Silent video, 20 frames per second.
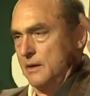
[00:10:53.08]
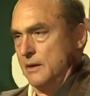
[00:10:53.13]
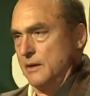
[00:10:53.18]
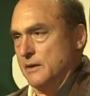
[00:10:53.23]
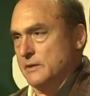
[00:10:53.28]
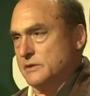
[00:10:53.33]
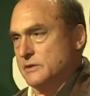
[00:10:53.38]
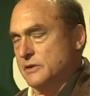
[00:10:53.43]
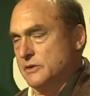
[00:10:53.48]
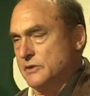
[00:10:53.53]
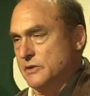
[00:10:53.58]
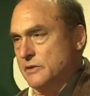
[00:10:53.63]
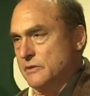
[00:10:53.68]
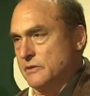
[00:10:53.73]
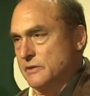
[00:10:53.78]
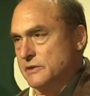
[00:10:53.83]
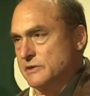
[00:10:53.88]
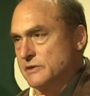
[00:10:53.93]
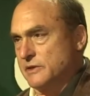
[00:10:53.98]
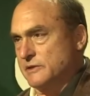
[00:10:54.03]
uh, to
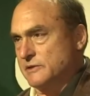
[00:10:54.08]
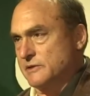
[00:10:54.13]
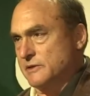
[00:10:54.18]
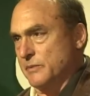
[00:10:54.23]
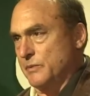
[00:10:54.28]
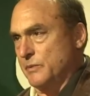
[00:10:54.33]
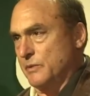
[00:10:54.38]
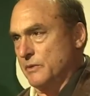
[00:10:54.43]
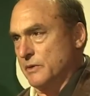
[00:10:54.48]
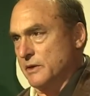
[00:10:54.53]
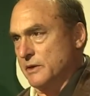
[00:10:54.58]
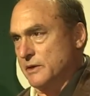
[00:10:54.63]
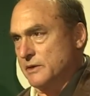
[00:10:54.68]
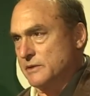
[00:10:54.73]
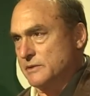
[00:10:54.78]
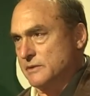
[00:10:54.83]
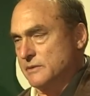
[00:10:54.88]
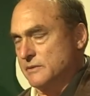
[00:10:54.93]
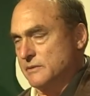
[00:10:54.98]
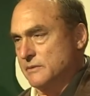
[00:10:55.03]
nourish and support
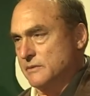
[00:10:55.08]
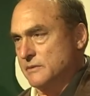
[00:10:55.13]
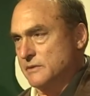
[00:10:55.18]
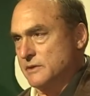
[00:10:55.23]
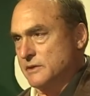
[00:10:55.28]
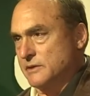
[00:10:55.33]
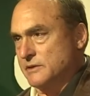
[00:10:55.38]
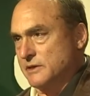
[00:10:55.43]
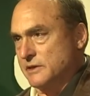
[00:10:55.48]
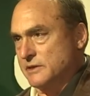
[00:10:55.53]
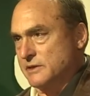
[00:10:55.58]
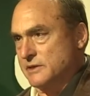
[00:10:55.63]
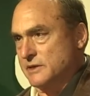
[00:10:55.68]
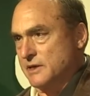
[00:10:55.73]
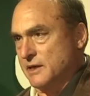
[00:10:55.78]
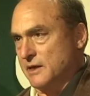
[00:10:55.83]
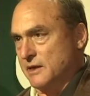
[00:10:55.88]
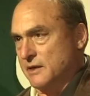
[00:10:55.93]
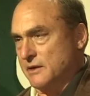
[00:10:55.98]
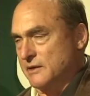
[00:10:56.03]
us, to
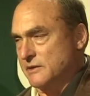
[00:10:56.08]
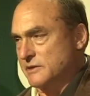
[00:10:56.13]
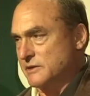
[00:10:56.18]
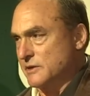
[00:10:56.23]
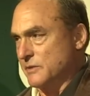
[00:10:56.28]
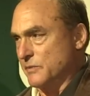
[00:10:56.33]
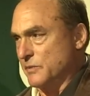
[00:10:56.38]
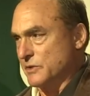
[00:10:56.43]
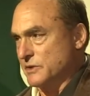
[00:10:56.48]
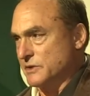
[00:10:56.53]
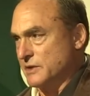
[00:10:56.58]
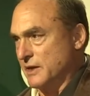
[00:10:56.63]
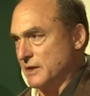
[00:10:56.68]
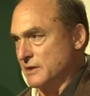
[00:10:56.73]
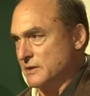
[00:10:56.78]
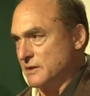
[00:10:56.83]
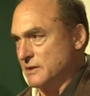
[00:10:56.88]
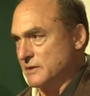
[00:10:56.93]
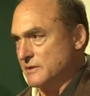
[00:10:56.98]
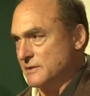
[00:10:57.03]
sustain us, to
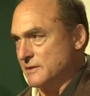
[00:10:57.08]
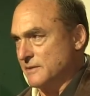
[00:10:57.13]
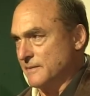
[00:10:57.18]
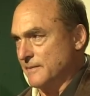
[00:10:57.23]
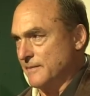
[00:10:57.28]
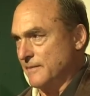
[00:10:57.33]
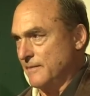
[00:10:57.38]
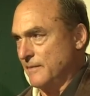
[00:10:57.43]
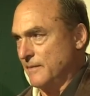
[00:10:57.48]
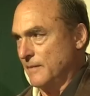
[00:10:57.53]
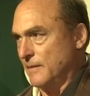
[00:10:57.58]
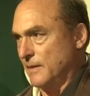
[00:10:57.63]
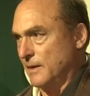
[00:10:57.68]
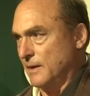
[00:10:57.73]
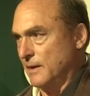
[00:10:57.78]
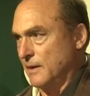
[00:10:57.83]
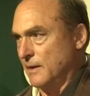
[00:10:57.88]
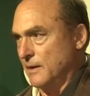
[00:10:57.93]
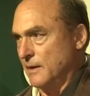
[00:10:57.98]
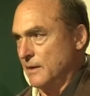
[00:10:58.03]
protect us,
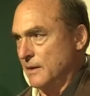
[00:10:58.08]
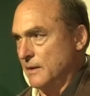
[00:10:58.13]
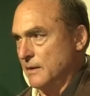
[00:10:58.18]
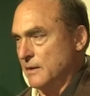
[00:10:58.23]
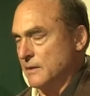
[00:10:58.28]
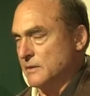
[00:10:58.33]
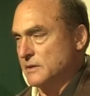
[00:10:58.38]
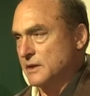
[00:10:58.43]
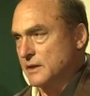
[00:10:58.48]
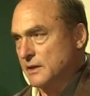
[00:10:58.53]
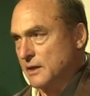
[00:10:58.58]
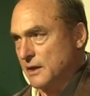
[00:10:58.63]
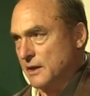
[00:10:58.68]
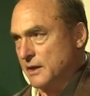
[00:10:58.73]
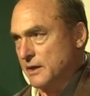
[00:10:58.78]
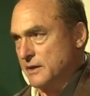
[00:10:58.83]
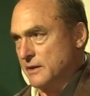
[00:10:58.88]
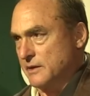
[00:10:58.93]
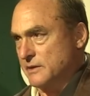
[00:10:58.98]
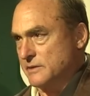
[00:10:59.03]
to
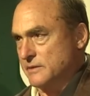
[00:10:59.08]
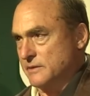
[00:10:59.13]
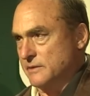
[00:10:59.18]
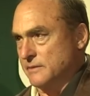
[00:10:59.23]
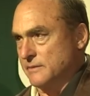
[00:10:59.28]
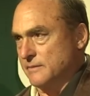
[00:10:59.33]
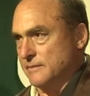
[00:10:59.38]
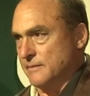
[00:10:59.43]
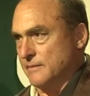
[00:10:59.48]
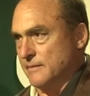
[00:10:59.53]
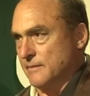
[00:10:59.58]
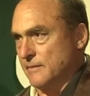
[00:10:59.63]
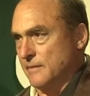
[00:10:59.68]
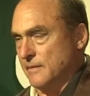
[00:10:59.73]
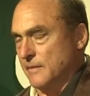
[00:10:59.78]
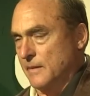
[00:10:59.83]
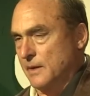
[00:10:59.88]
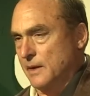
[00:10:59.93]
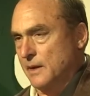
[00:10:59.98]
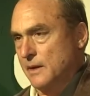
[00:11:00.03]
guide us,
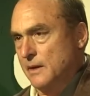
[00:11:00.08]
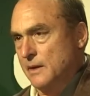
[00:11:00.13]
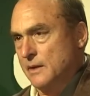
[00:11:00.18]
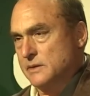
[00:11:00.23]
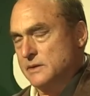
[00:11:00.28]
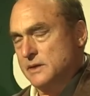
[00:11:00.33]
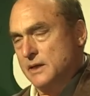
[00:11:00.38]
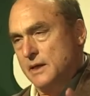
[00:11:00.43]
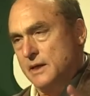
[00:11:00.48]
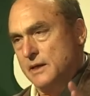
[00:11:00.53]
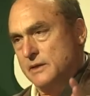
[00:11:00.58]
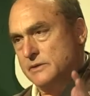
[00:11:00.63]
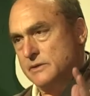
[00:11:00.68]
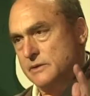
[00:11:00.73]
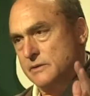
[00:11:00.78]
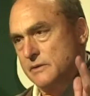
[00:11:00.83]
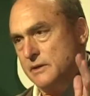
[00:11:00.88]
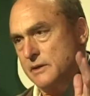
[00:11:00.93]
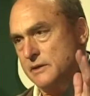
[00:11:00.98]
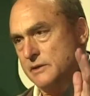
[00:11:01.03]
to enter